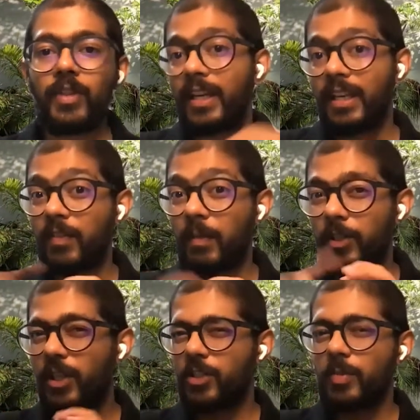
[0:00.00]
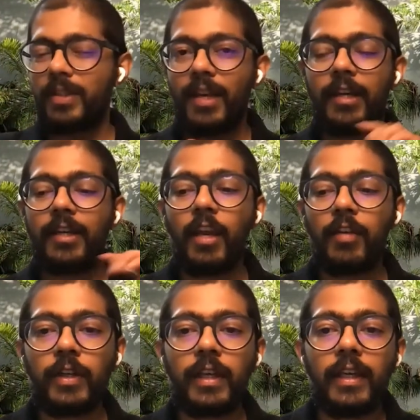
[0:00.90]
So that information has to be threaded
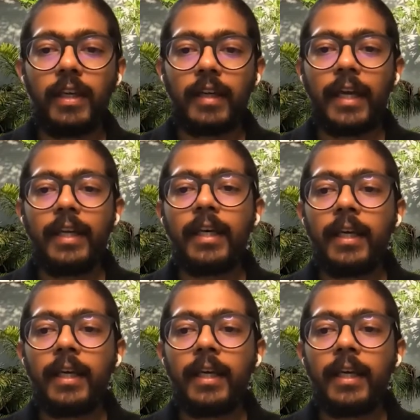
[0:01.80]
carefully, right?